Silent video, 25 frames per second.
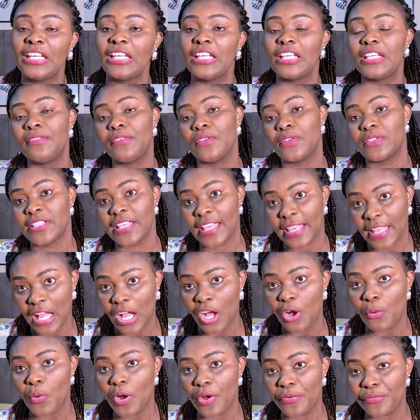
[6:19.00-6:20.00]
If you take
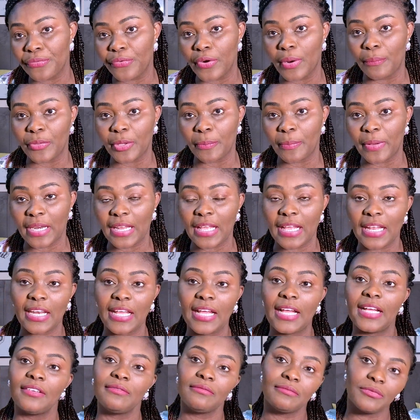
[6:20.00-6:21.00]
out one from the
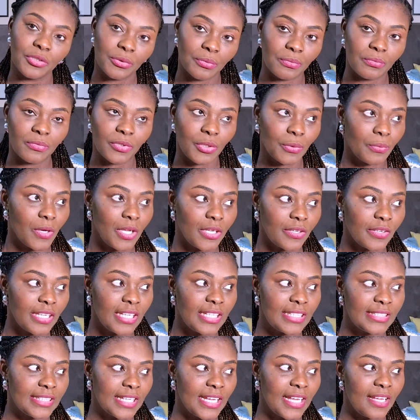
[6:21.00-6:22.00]
banana, you want to
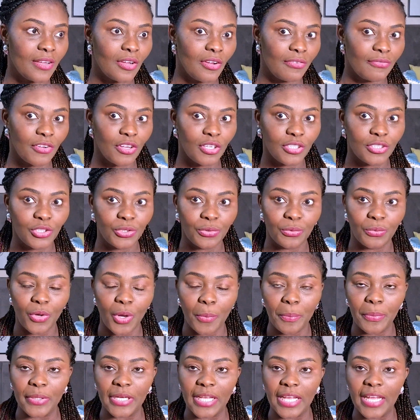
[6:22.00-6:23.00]
eat it, of course you
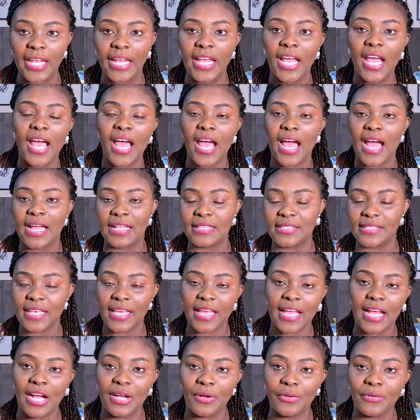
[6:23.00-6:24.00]
open it and
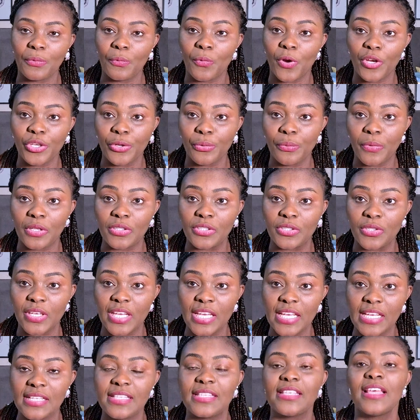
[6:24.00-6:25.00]
take out what you want to
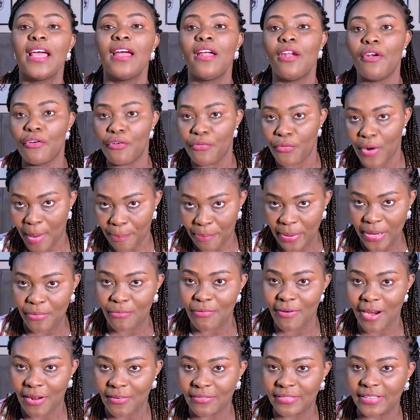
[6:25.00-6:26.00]
eat, wrap it
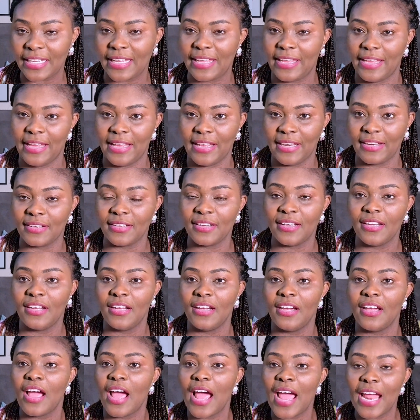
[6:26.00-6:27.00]
round again,
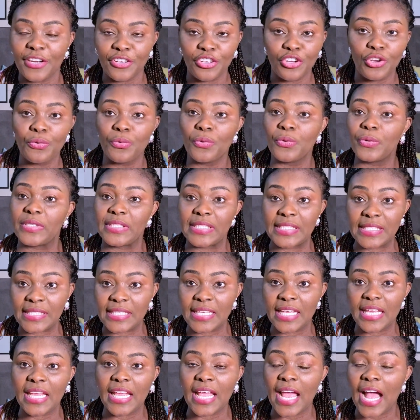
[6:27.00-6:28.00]
and you would
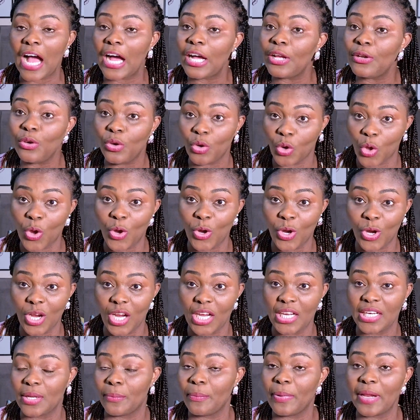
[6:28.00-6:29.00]
see how long
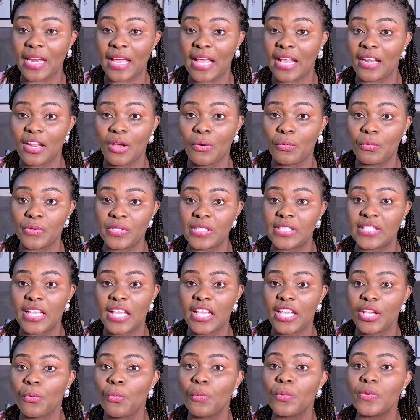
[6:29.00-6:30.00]
the banana would stay.
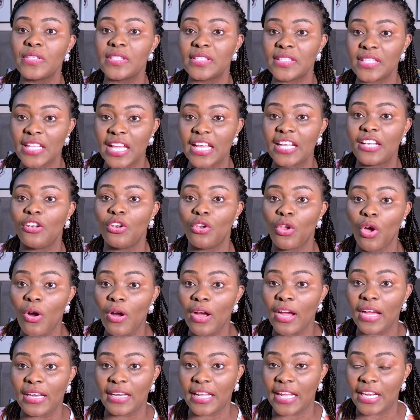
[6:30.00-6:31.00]
It will stay
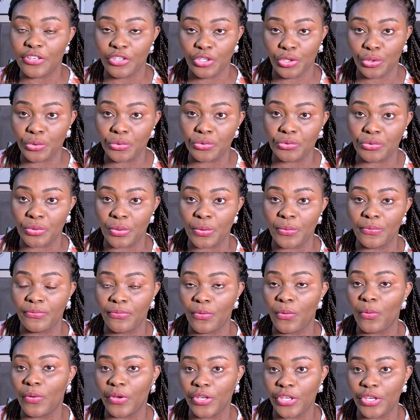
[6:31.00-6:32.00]
longer than usual
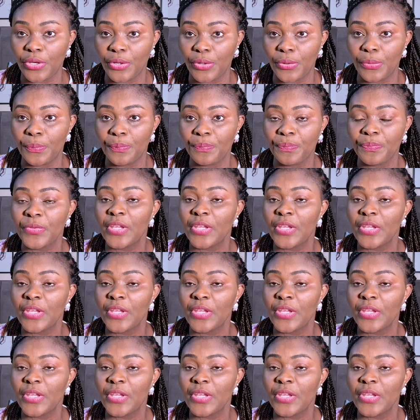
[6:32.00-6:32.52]
for you.